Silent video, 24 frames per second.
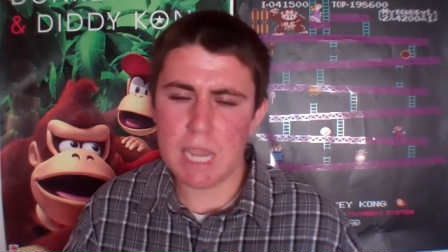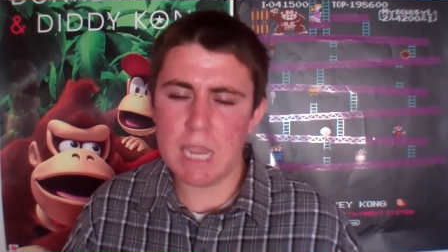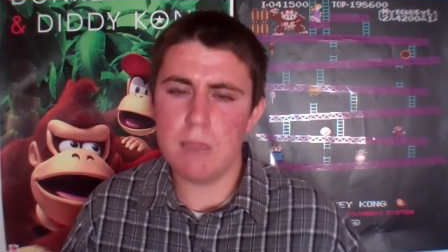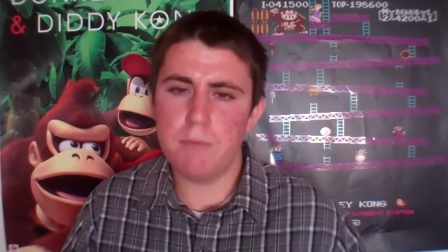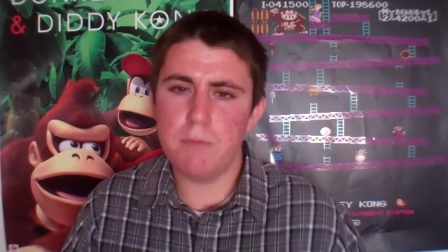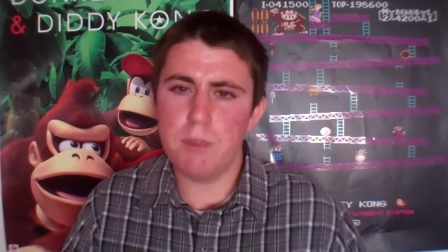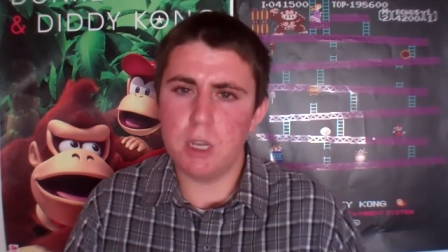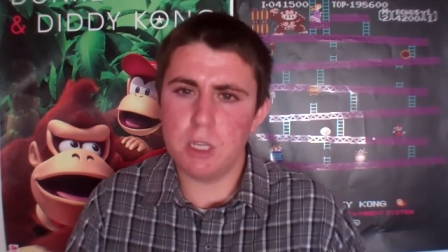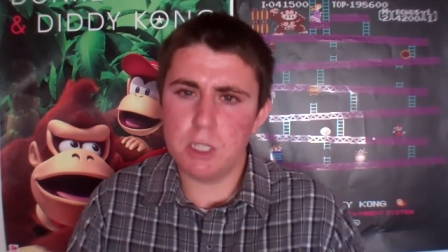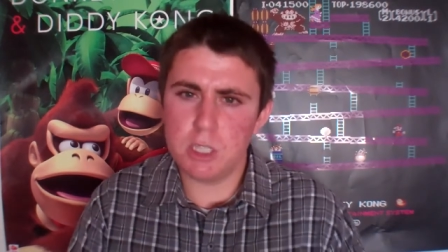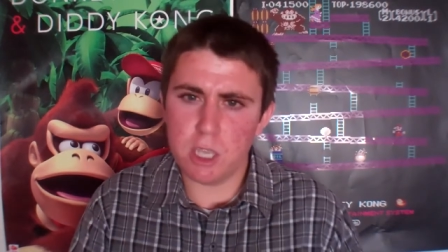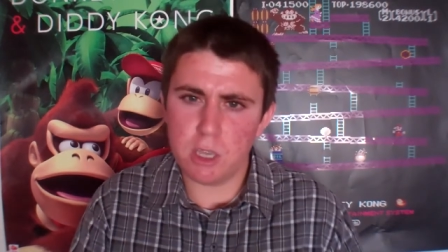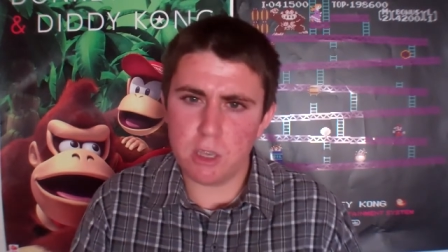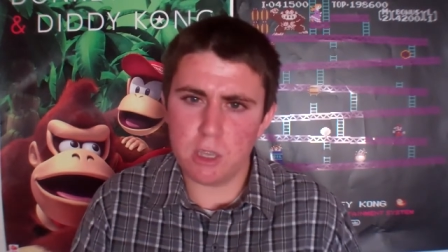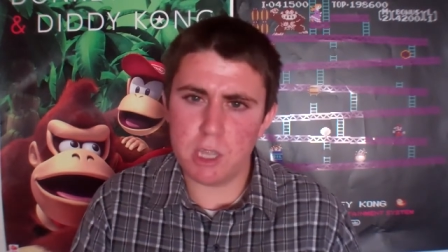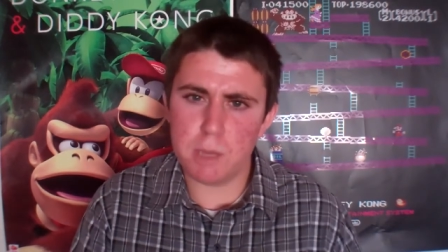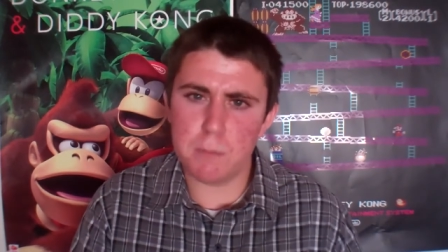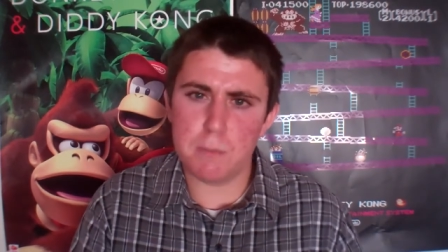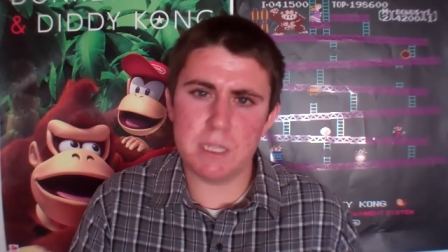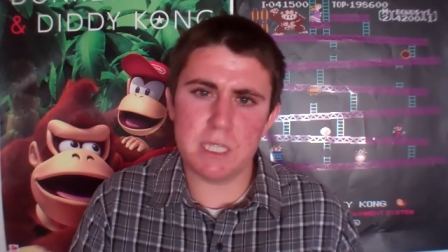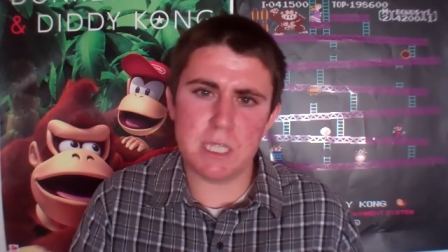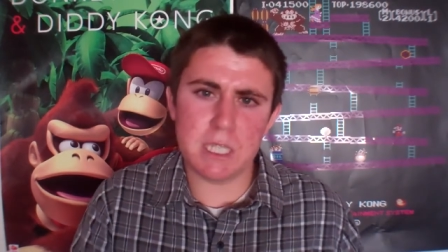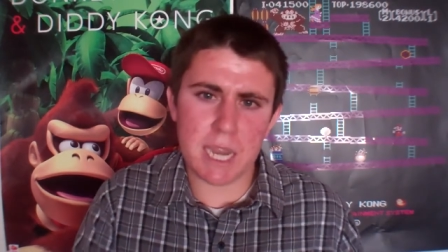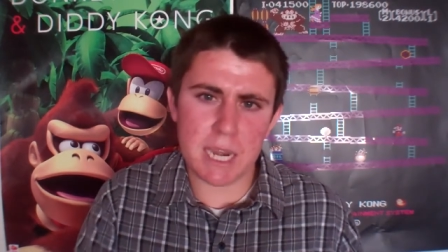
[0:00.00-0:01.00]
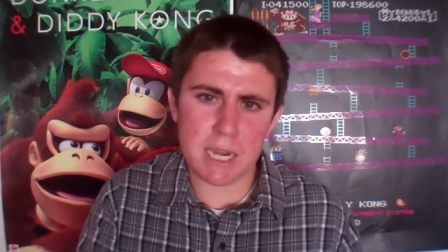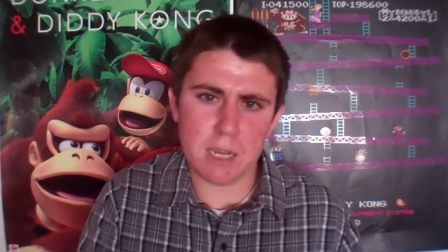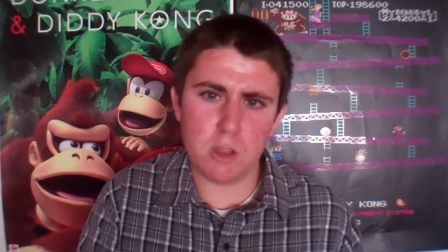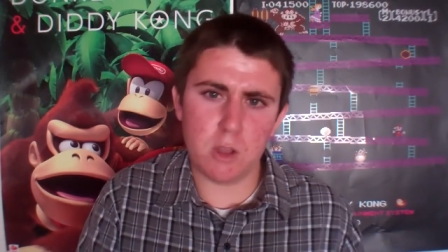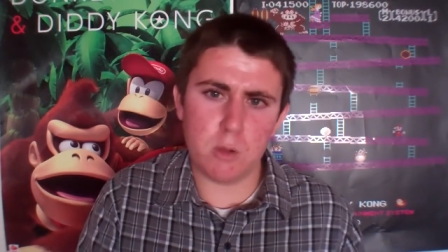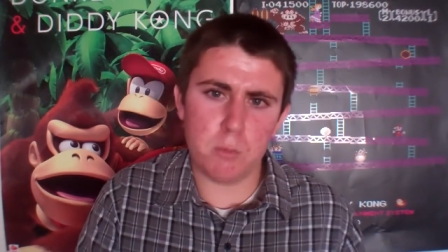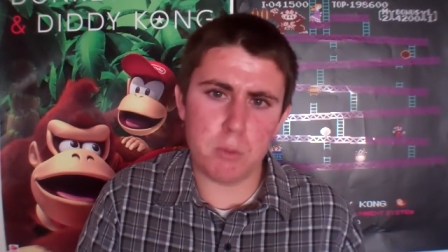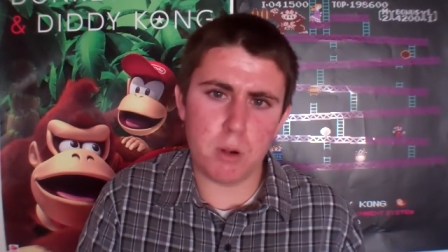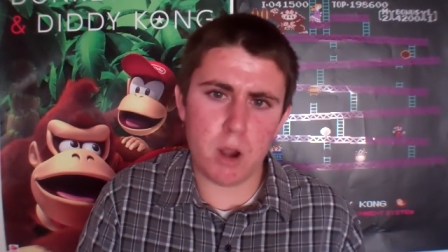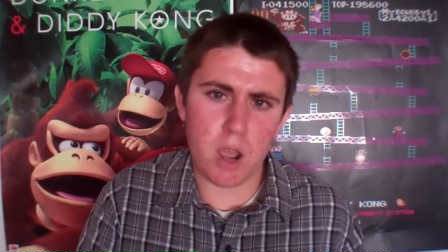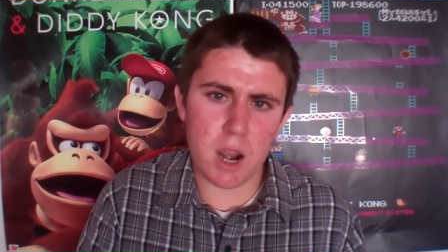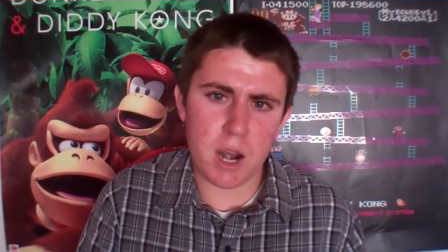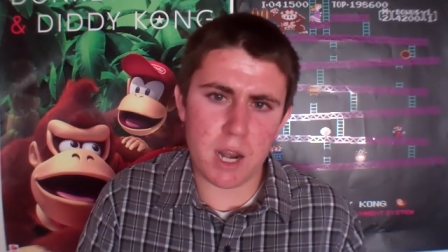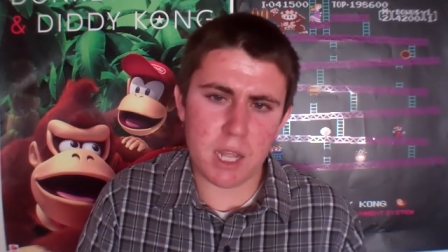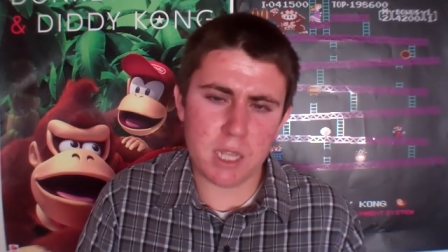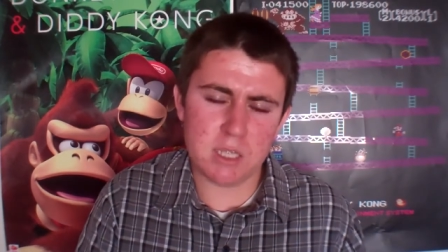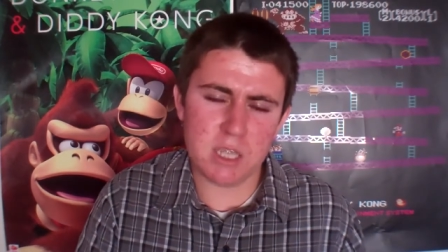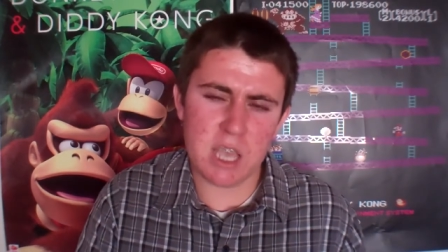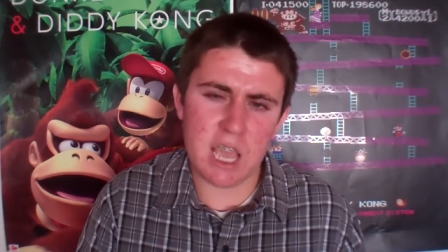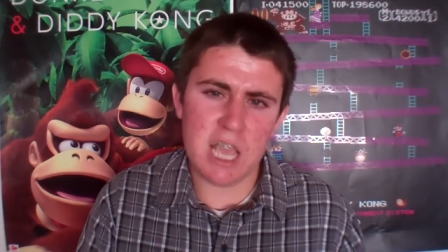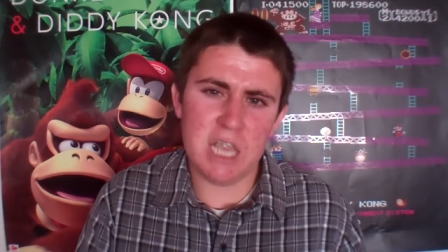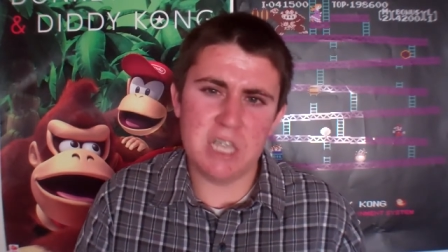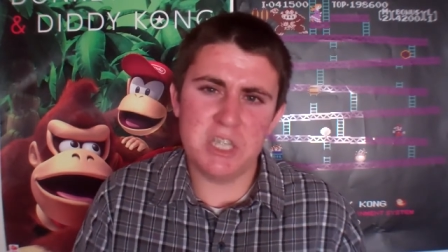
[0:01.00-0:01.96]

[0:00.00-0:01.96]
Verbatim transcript: if they're selling them as standalone products